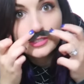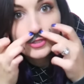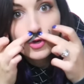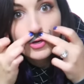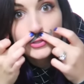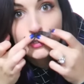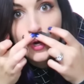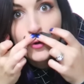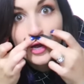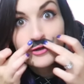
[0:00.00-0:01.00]
did Lauren
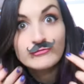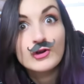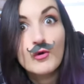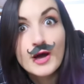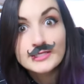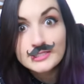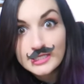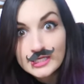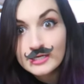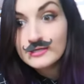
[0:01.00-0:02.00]
go? I have no
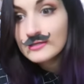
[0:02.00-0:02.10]
idea.